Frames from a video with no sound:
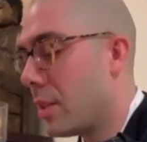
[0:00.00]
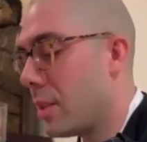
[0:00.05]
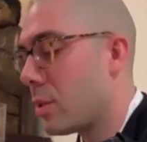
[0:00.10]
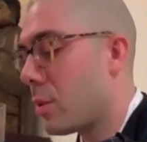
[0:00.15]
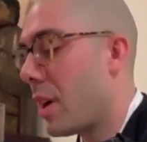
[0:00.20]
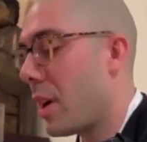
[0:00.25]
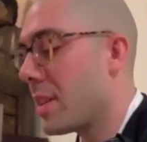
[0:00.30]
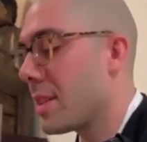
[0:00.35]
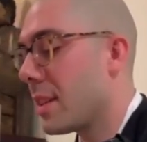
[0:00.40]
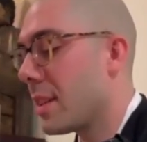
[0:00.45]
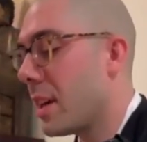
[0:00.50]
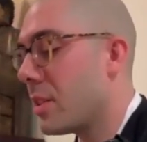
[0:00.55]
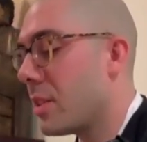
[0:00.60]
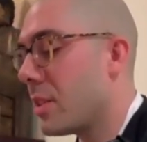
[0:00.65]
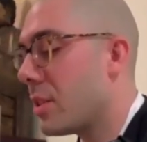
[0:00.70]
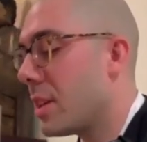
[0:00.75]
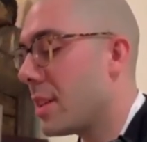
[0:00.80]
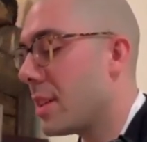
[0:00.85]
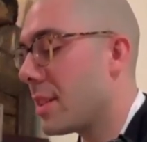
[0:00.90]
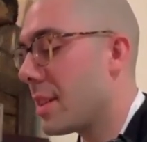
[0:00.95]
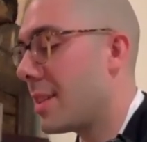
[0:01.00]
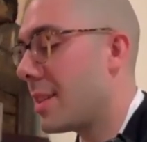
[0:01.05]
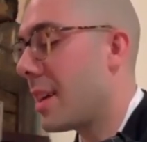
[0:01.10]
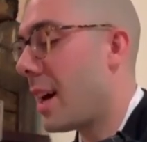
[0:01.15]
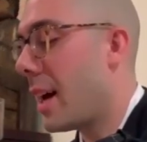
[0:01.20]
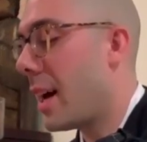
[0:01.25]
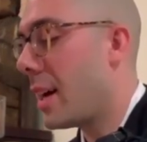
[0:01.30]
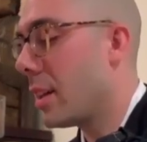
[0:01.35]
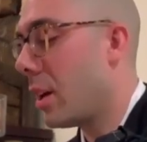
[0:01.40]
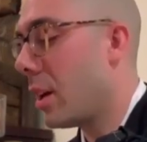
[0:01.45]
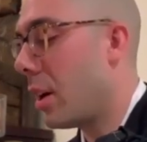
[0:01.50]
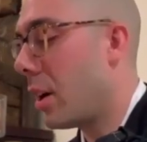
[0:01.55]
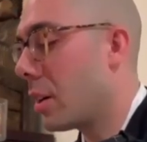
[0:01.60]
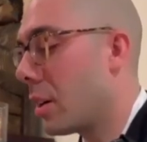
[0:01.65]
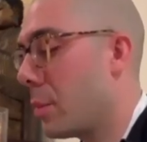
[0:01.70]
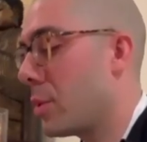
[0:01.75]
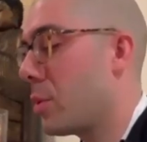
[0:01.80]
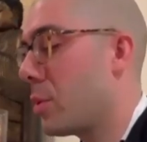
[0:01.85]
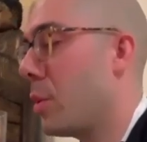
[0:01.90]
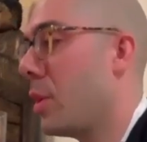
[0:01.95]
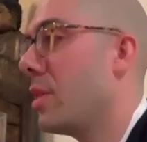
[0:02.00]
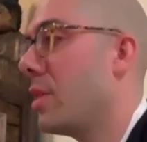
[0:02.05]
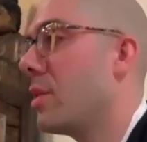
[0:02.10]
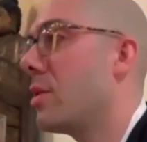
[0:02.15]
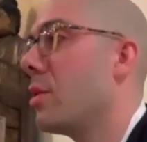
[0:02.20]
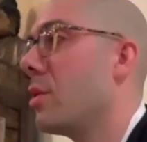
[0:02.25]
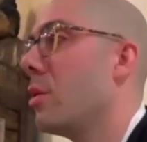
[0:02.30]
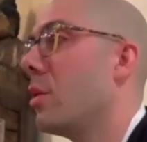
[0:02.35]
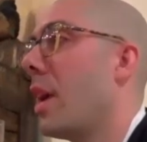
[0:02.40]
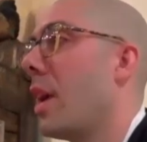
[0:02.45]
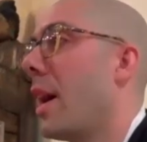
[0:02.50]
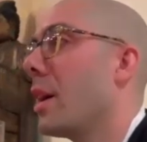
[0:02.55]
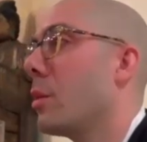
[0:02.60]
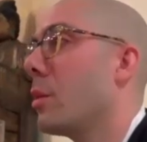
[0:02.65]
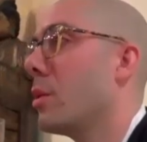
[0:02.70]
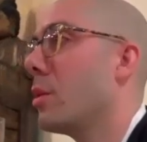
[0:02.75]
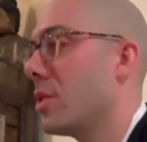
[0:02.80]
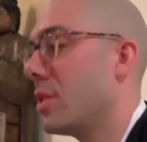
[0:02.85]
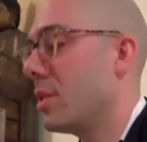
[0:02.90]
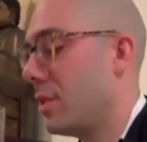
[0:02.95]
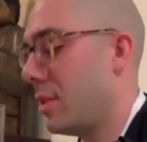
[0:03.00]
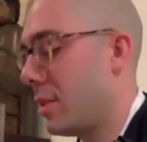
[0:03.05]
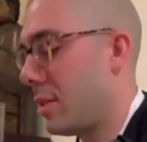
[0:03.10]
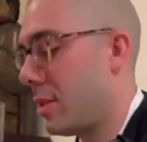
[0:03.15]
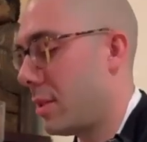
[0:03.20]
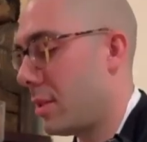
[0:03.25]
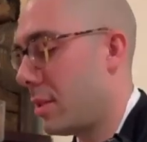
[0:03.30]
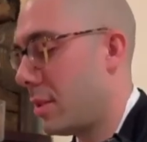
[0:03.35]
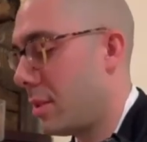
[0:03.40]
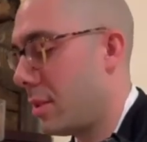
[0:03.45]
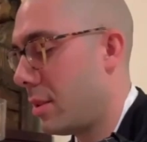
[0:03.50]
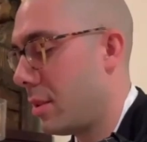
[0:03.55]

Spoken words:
Translation is a dialogue between two languages.